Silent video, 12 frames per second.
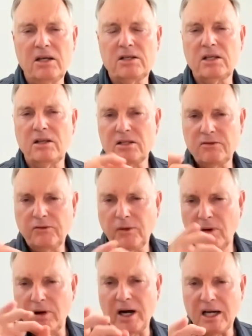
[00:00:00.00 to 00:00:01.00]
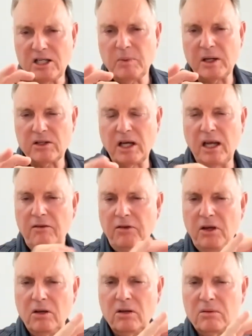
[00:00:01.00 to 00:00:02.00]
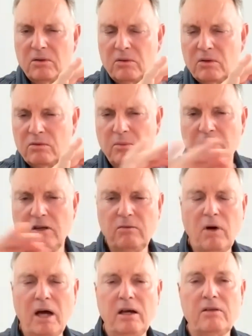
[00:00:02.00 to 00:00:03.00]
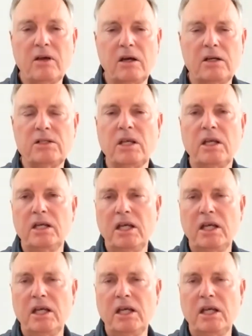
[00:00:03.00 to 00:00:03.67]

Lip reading: So there's 4 aspects there. If you remove one of those,